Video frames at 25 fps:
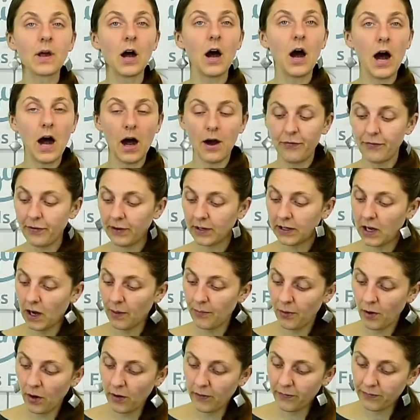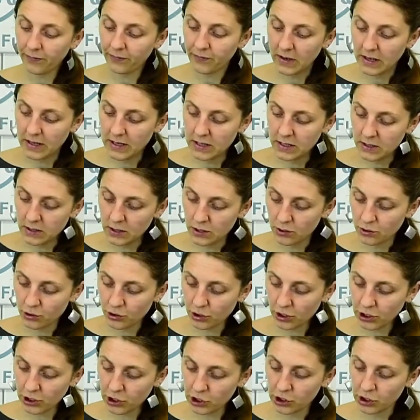half a cup of
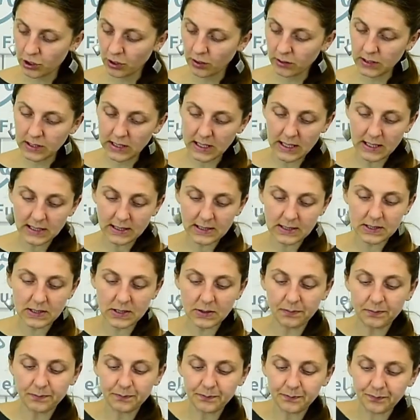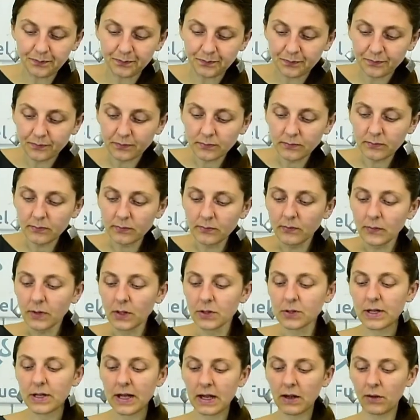nutritional yeast.
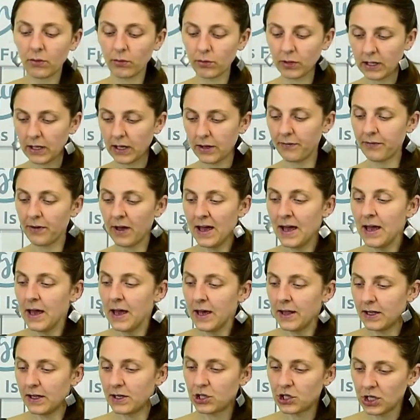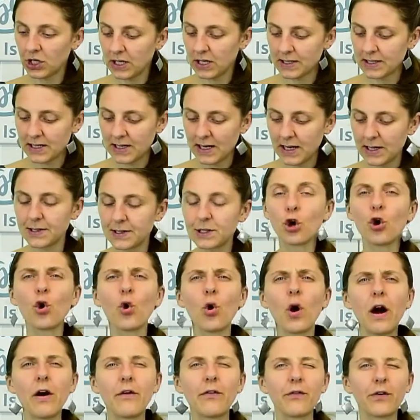So that will give the cheesiness.
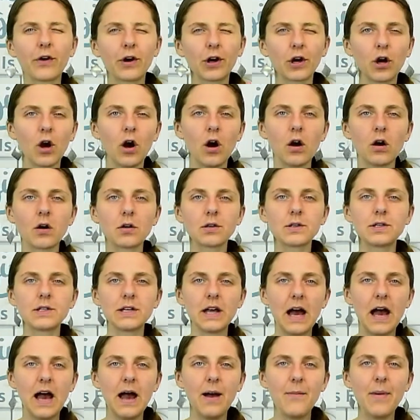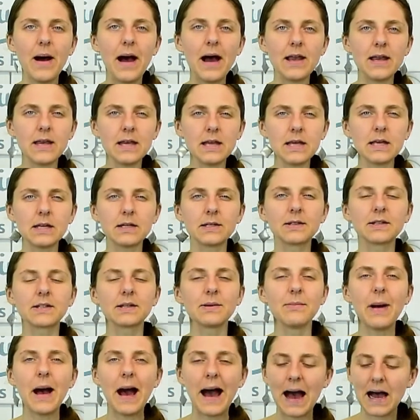Oh, I forgot, I need
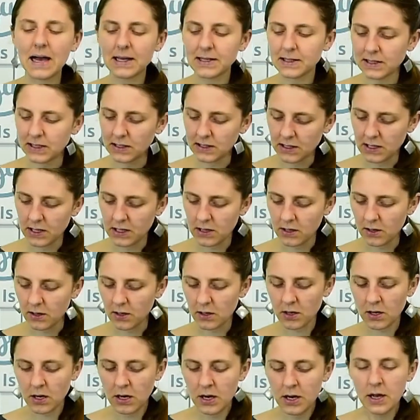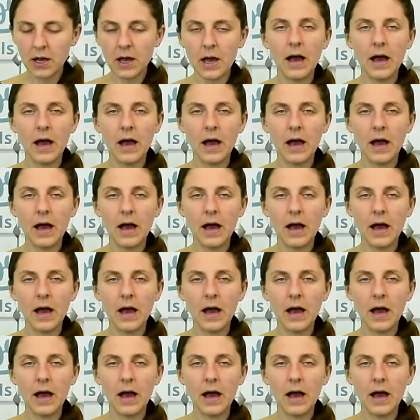some acid here.